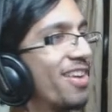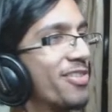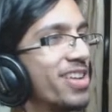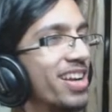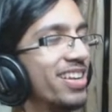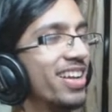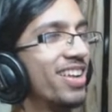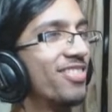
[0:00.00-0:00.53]
We
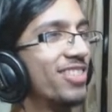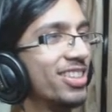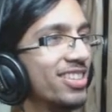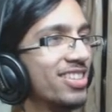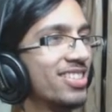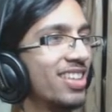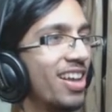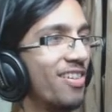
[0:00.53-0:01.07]
are done with
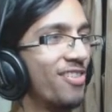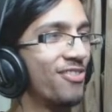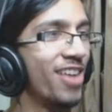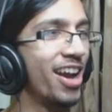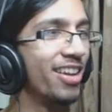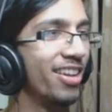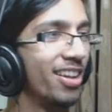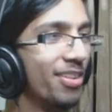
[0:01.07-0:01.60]
this level
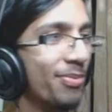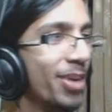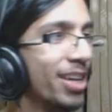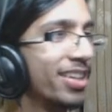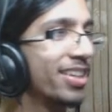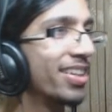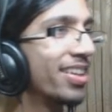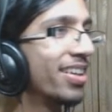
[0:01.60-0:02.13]
finally,
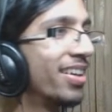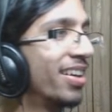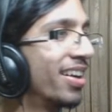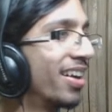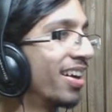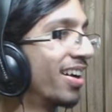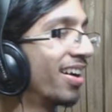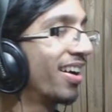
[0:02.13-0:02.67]
but
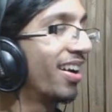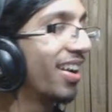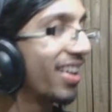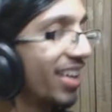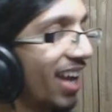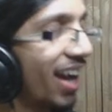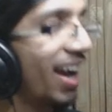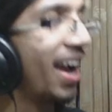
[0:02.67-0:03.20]

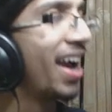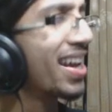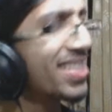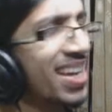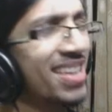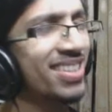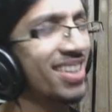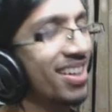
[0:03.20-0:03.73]
yeah, as
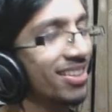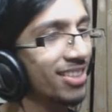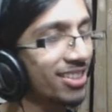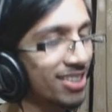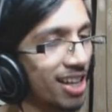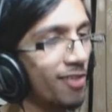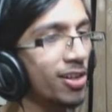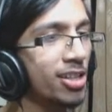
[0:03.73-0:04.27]
I said,
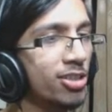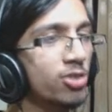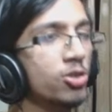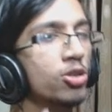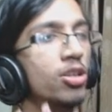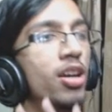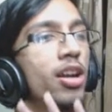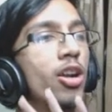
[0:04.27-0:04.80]
this level
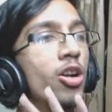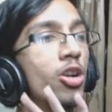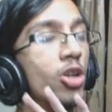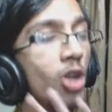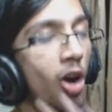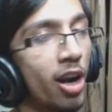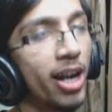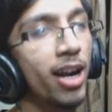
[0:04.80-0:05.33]
is
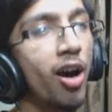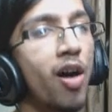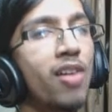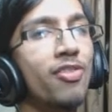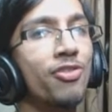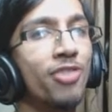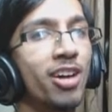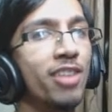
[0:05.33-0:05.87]
not at all
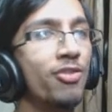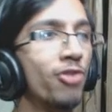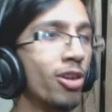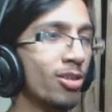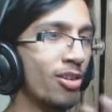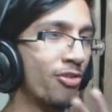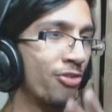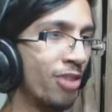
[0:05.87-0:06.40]
fun for
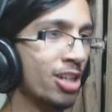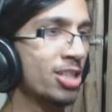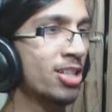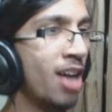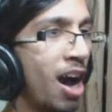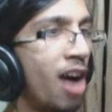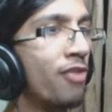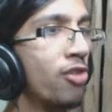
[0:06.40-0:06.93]
the first
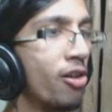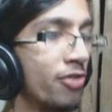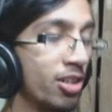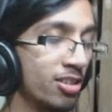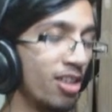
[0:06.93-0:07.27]
half of it.